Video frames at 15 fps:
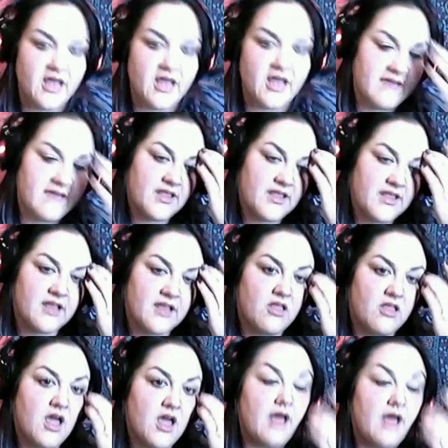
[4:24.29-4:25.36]
And I feel like a
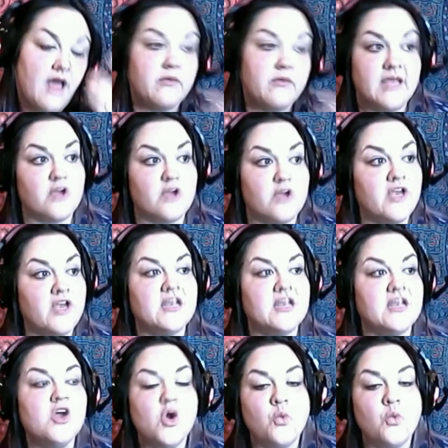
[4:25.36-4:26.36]
lot, now granted,